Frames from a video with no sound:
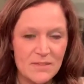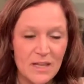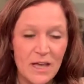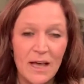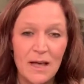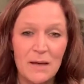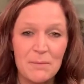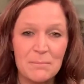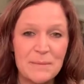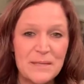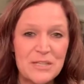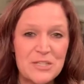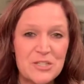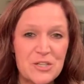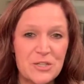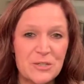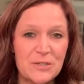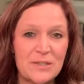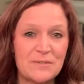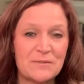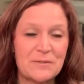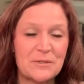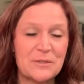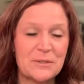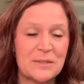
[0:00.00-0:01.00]
Uh, be
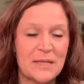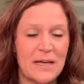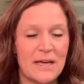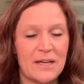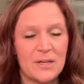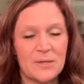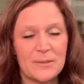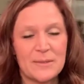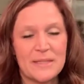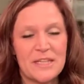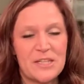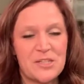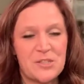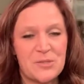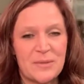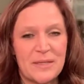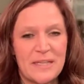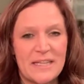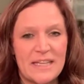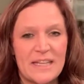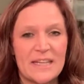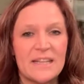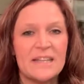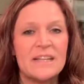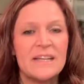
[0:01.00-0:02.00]
sure if you're not already
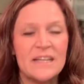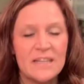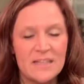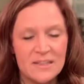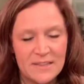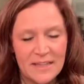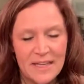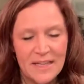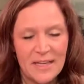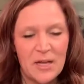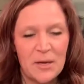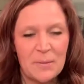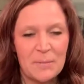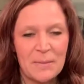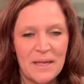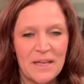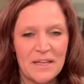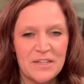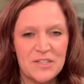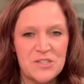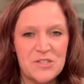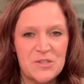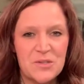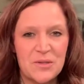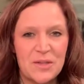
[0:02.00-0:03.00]
doing it, like our
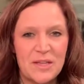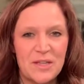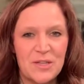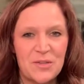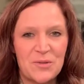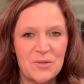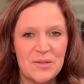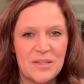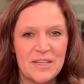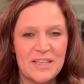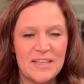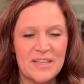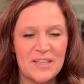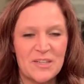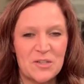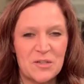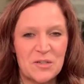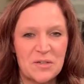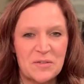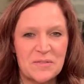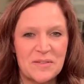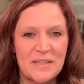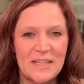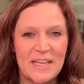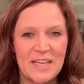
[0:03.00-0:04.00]
page so that you can get
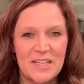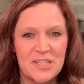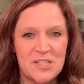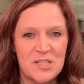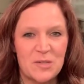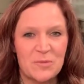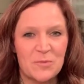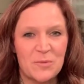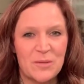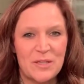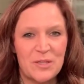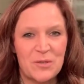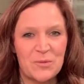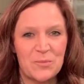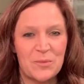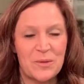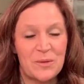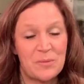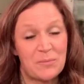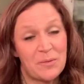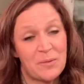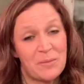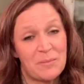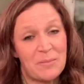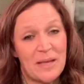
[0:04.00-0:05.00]
notification when you
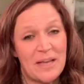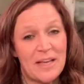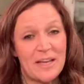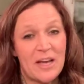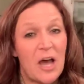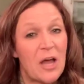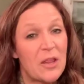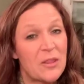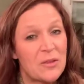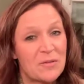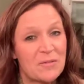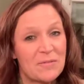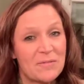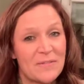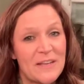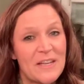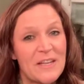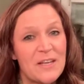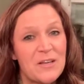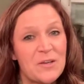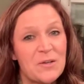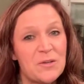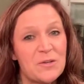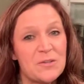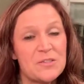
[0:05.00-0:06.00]
when we make other
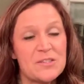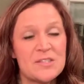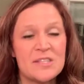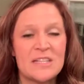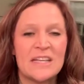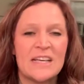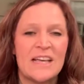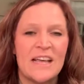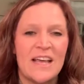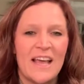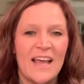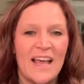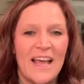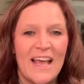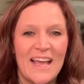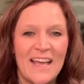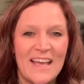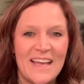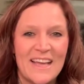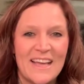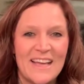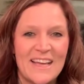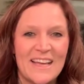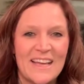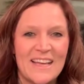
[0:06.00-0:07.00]
videos.
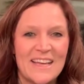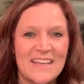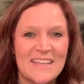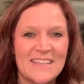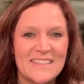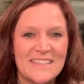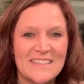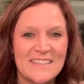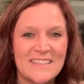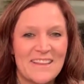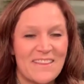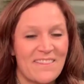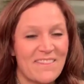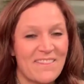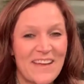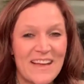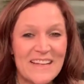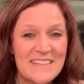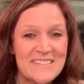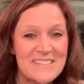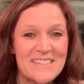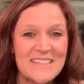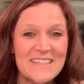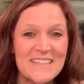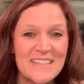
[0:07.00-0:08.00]
And
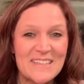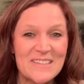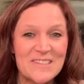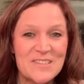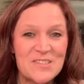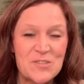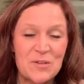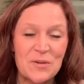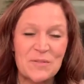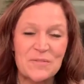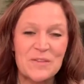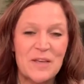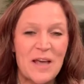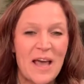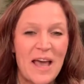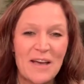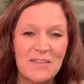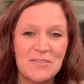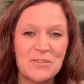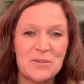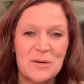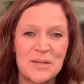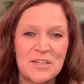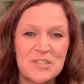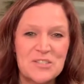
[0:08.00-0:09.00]
that's it. So if you
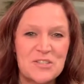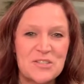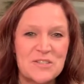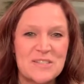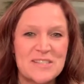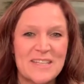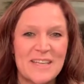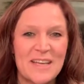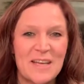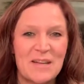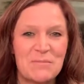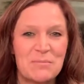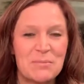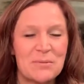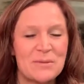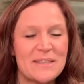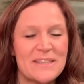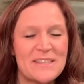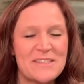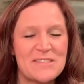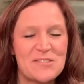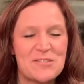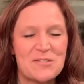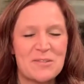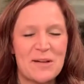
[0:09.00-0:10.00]
have questions again,
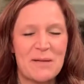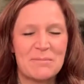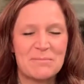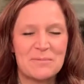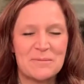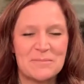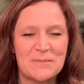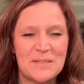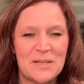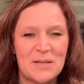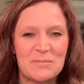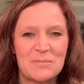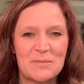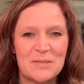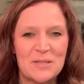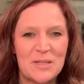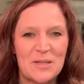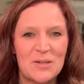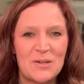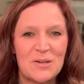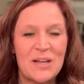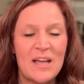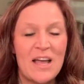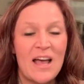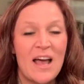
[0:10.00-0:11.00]
please drop them down
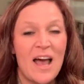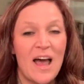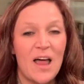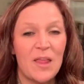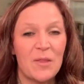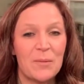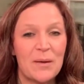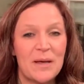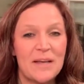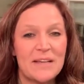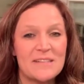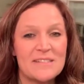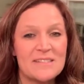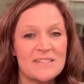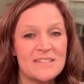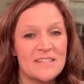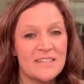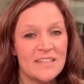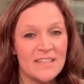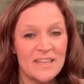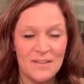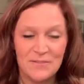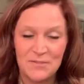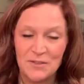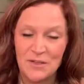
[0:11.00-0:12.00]
below. Otherwise,
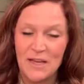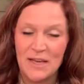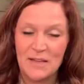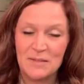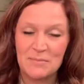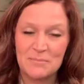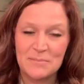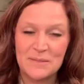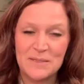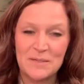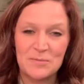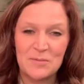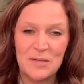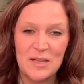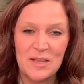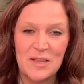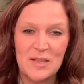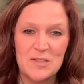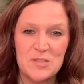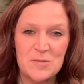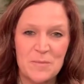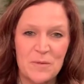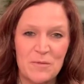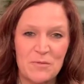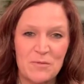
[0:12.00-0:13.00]
if you hadn't been with
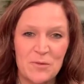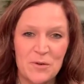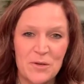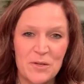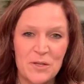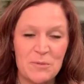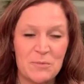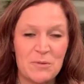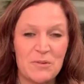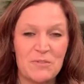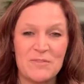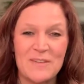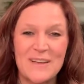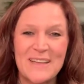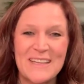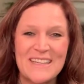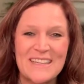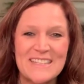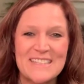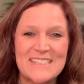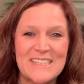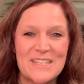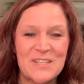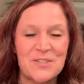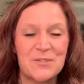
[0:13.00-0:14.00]
us before, you will
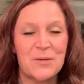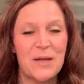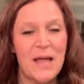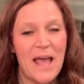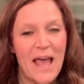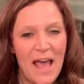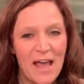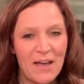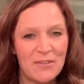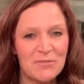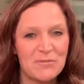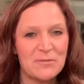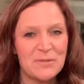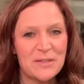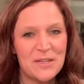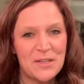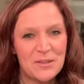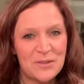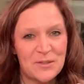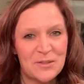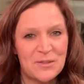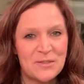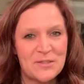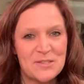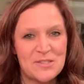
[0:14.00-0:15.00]
find us here every
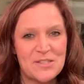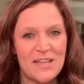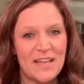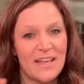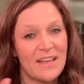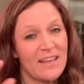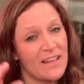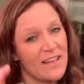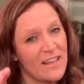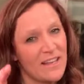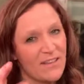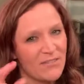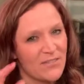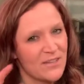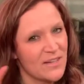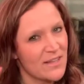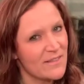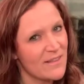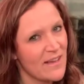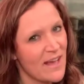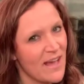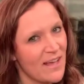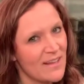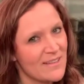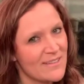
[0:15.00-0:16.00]
Thursday, even
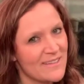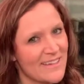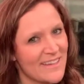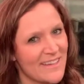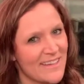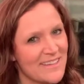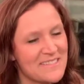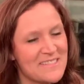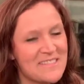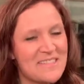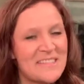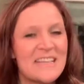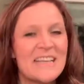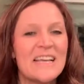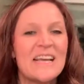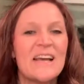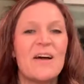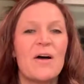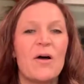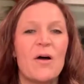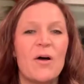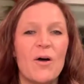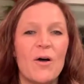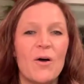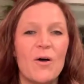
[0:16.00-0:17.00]
on the holidays.
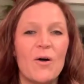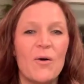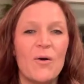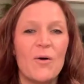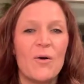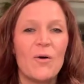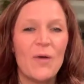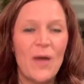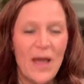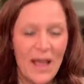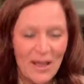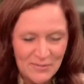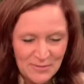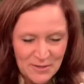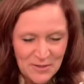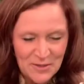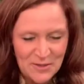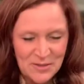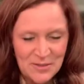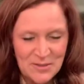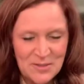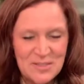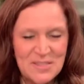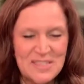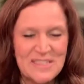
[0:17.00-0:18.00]
Every
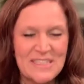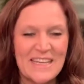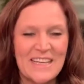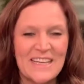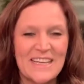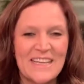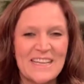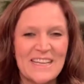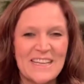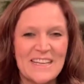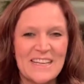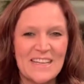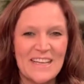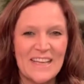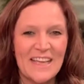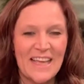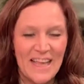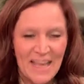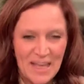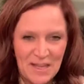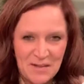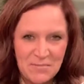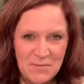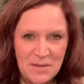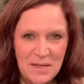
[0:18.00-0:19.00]
Thursday,
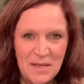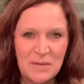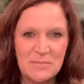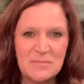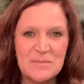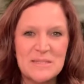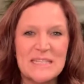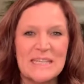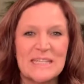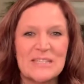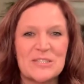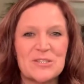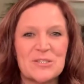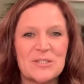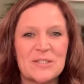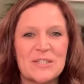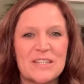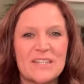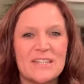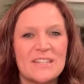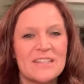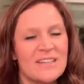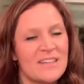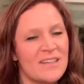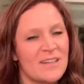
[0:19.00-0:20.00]
8 p.m.
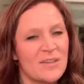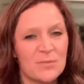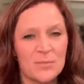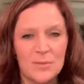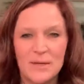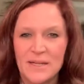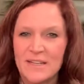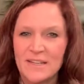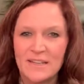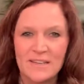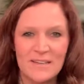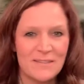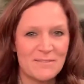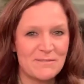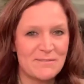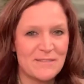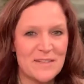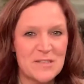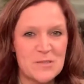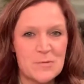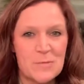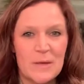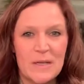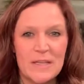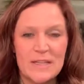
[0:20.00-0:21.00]
Central right here on
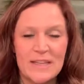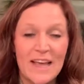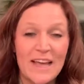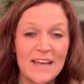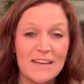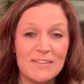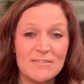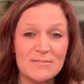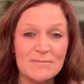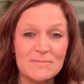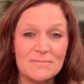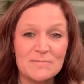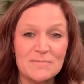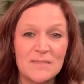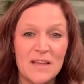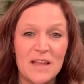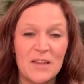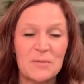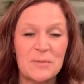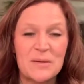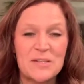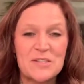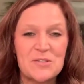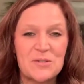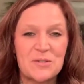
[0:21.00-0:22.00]
Facebook Live.
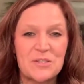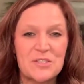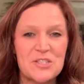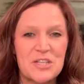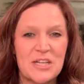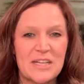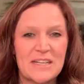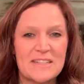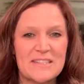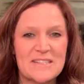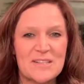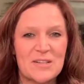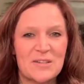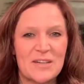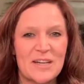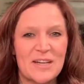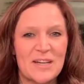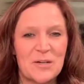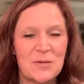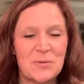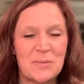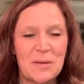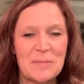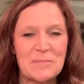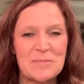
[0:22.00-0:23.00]
Otherwise, you can check us out
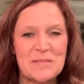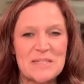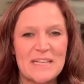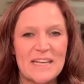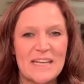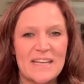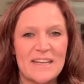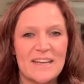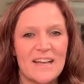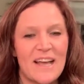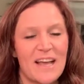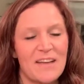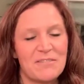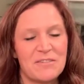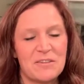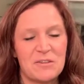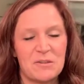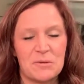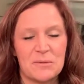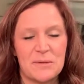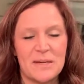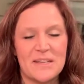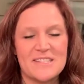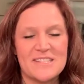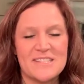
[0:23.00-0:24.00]
on our website,
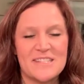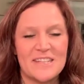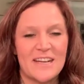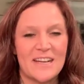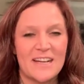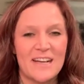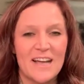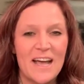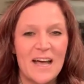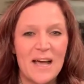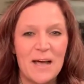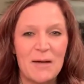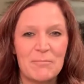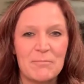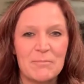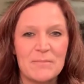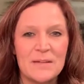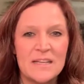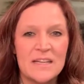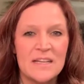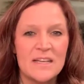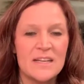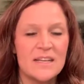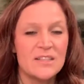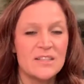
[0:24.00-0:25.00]
ifeeltherush.com,
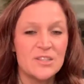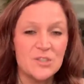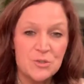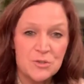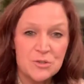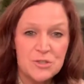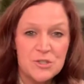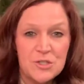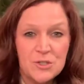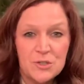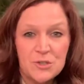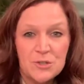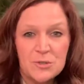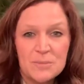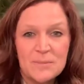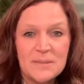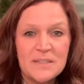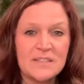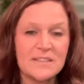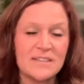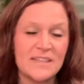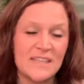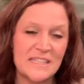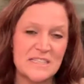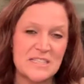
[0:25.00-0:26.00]

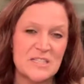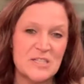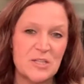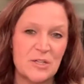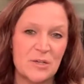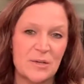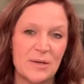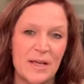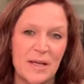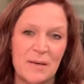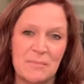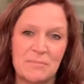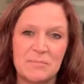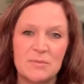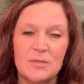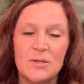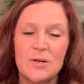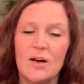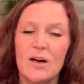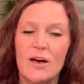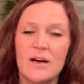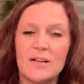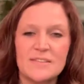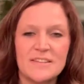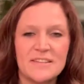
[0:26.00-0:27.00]
YouTube, Instagram,
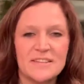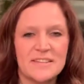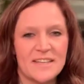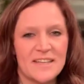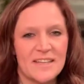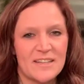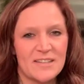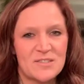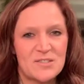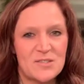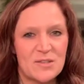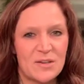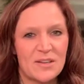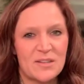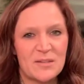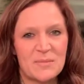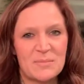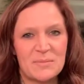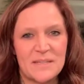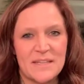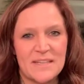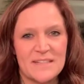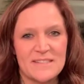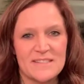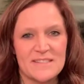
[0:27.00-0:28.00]
all the things, all the
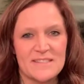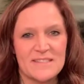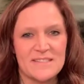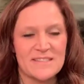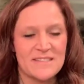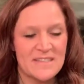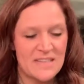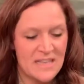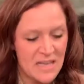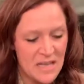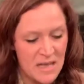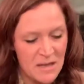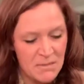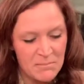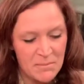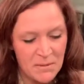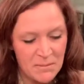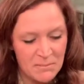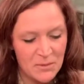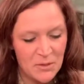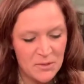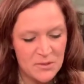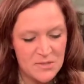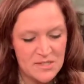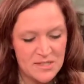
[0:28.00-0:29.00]
places.
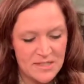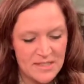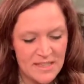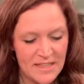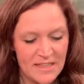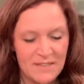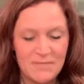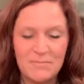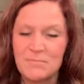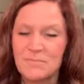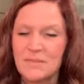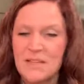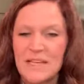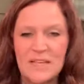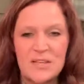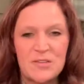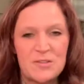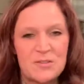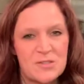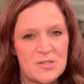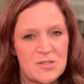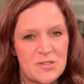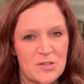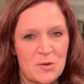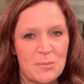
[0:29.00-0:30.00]
But mostly, thank
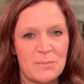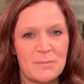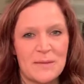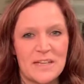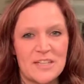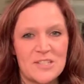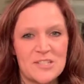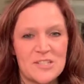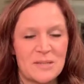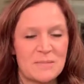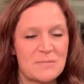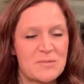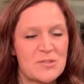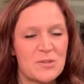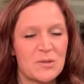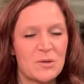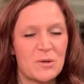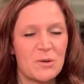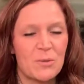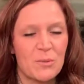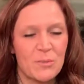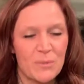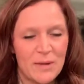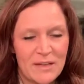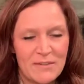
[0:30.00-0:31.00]
you so much. I'm
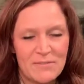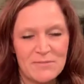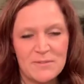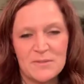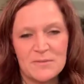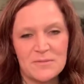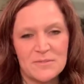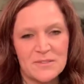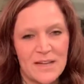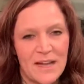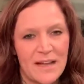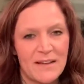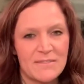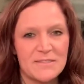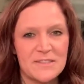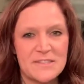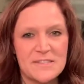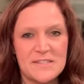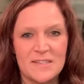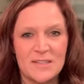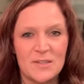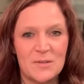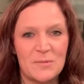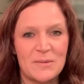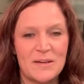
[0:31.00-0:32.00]
so grateful for every
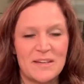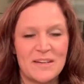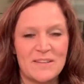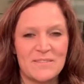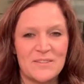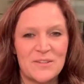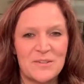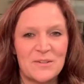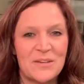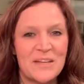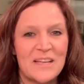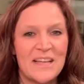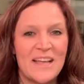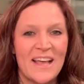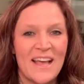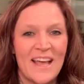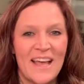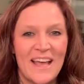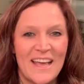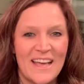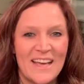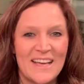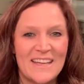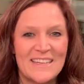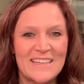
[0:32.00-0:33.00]
single one of you,
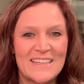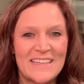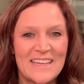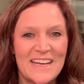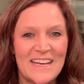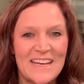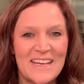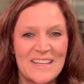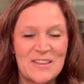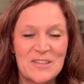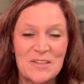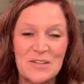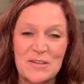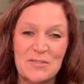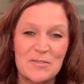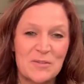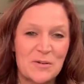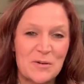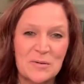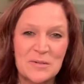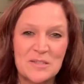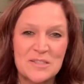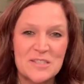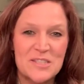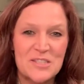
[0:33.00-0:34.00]
and I look
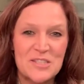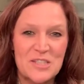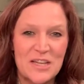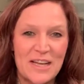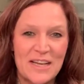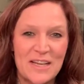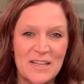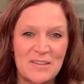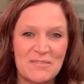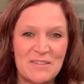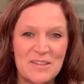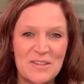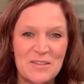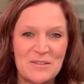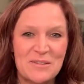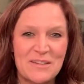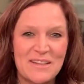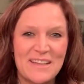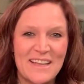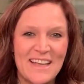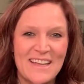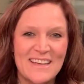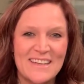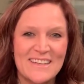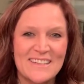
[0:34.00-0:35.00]
forward to chatting with you
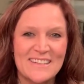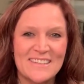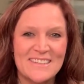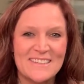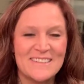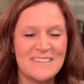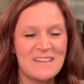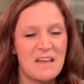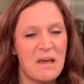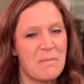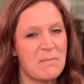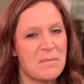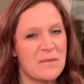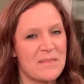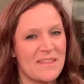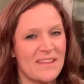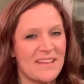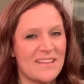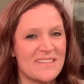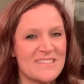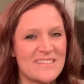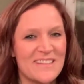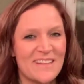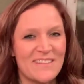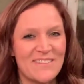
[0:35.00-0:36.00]
again. Happy
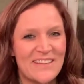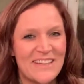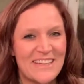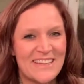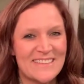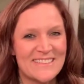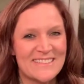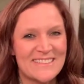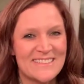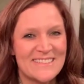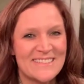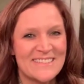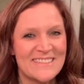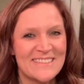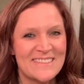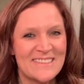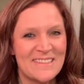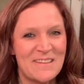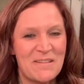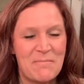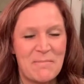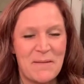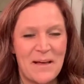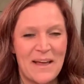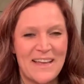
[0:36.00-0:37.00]
Thanksgiving.
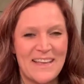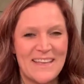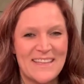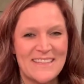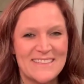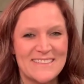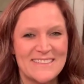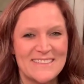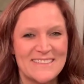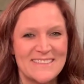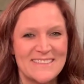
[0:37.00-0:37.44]
Bye.